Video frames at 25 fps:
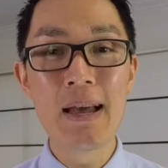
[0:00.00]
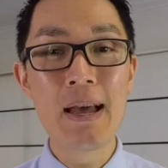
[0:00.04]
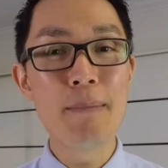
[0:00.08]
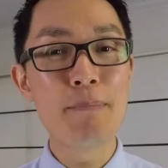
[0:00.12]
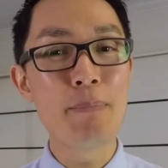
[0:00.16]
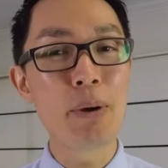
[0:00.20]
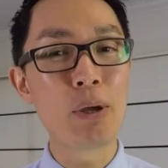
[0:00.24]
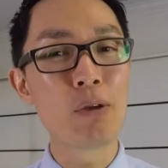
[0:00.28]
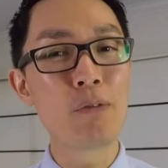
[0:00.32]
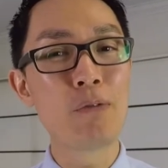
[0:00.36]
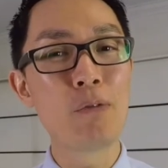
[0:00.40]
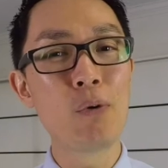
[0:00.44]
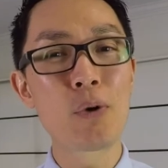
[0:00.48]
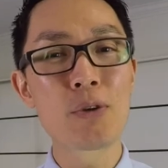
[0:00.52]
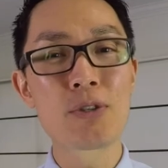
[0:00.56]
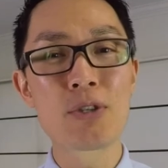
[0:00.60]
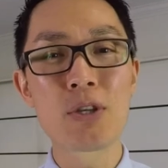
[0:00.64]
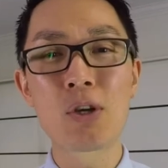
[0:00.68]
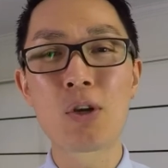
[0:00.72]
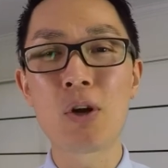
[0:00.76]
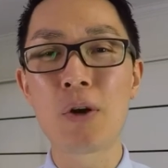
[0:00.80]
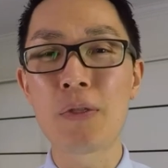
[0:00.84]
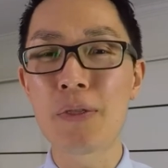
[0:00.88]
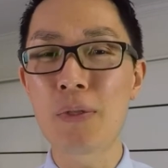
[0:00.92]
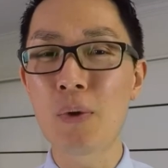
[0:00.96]
but you've also
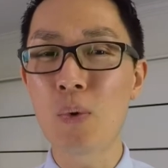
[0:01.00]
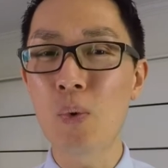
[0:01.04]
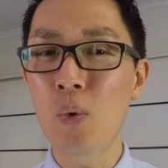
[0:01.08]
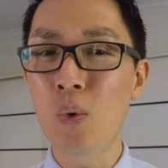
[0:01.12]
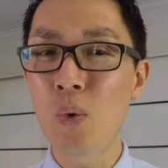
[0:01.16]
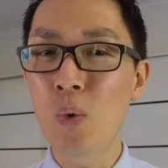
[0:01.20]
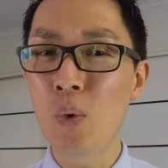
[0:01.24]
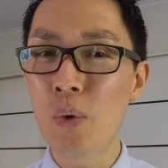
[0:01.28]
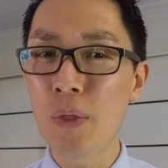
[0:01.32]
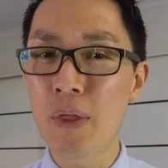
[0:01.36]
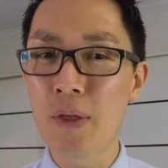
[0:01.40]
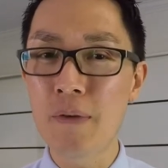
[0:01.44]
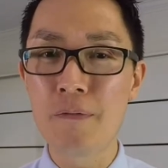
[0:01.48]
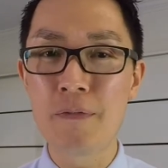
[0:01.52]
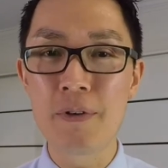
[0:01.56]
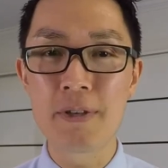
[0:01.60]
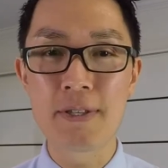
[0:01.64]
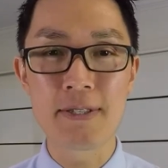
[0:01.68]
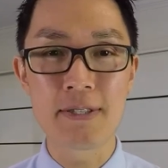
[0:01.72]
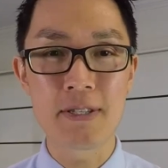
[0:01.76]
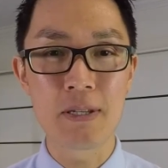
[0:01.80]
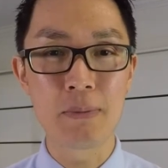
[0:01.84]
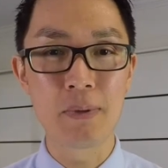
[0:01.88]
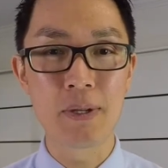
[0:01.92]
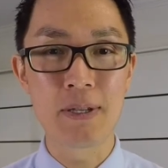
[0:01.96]
got all the
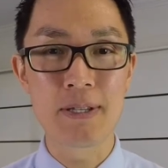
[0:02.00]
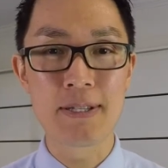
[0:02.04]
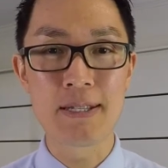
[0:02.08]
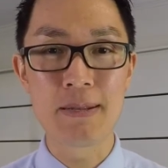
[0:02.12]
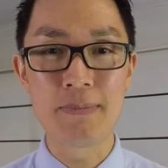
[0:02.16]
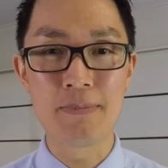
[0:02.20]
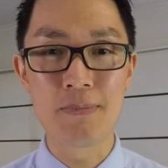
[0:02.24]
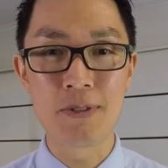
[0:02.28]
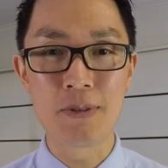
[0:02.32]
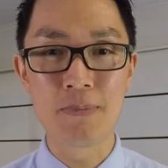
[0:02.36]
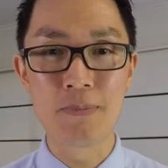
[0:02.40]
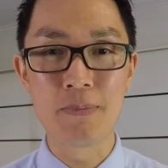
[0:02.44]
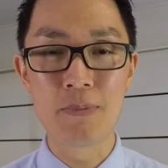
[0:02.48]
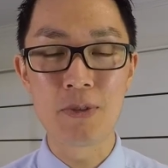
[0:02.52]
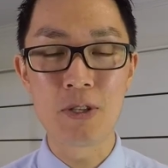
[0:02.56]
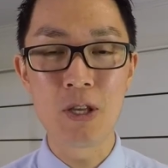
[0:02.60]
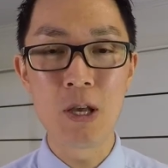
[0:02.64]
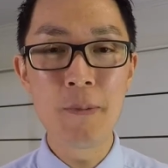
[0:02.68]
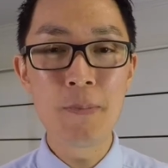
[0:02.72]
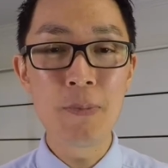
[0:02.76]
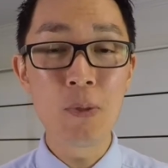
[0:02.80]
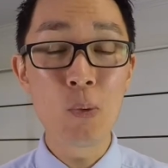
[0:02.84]
vestibular symptoms,